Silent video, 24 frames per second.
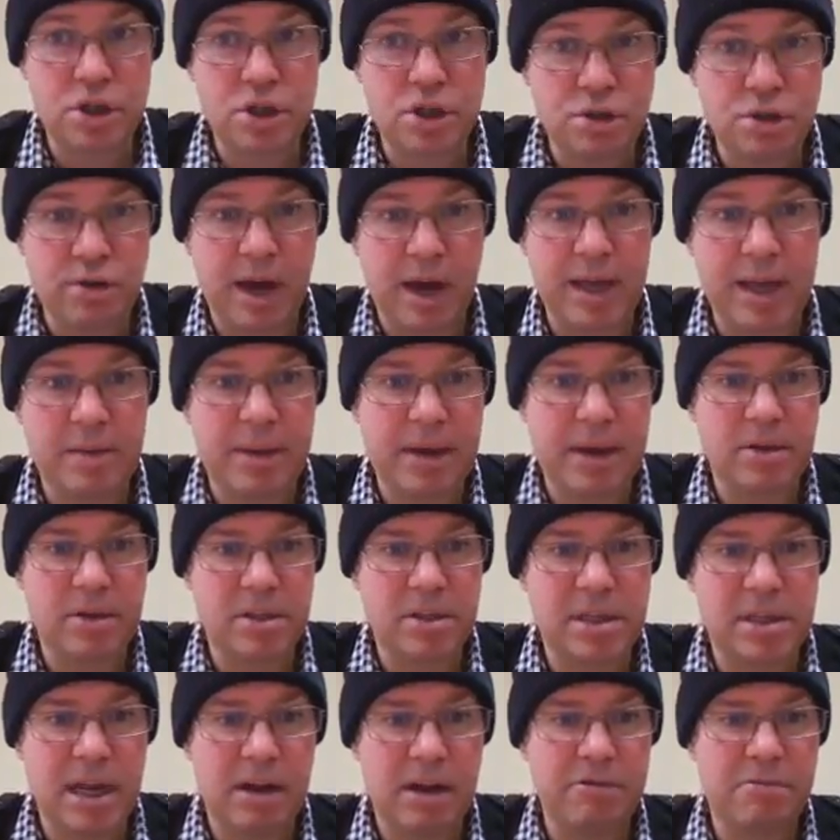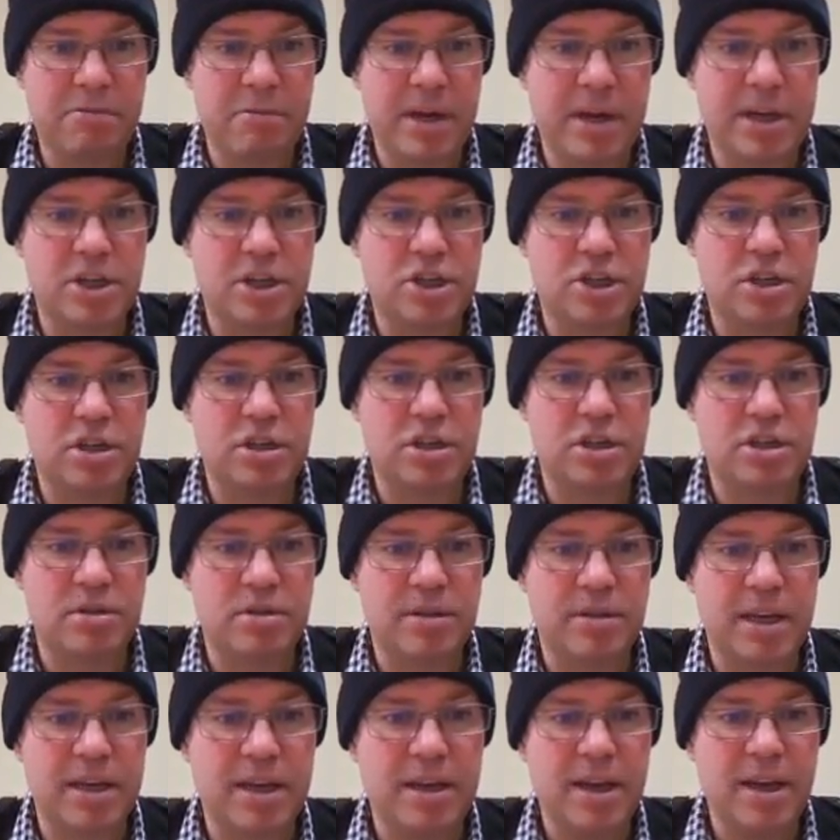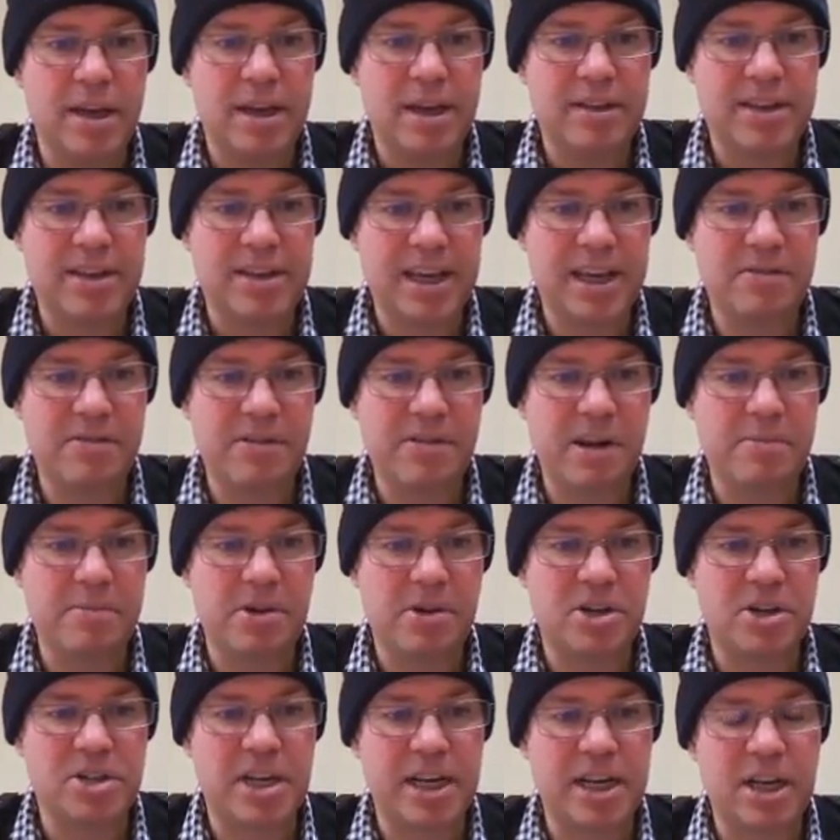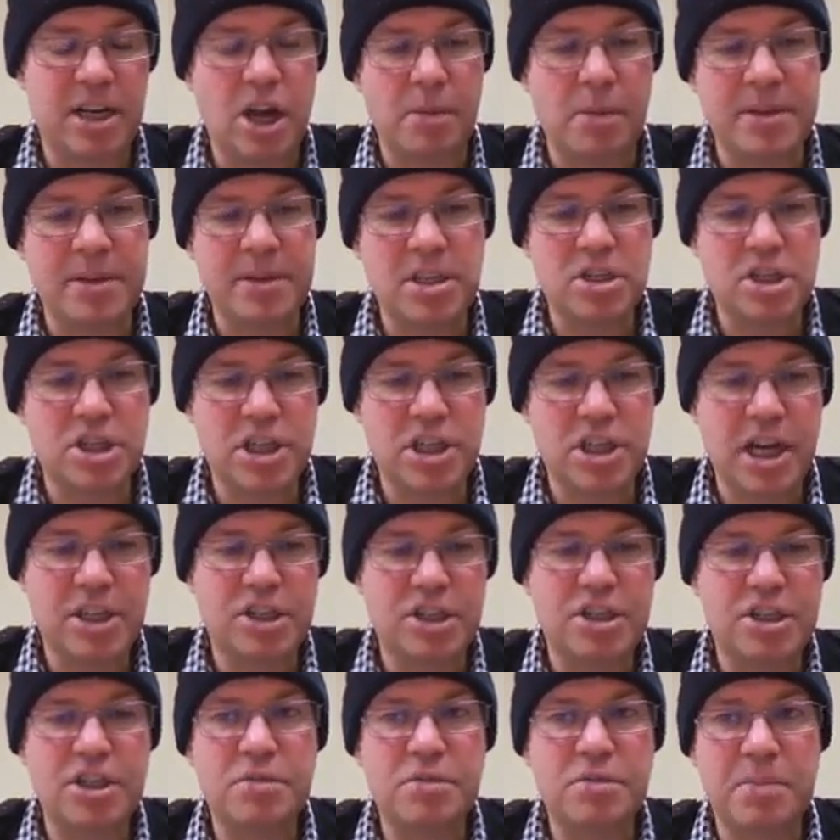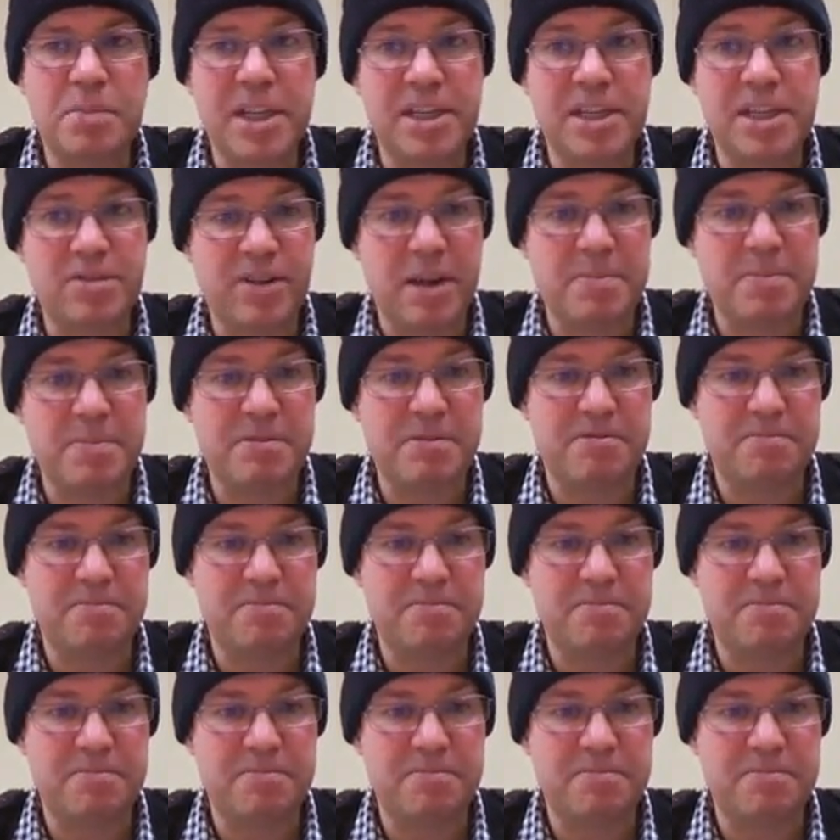try them out yourself. Make sure you do it. Thank you very much. Any comments or suggestions, please write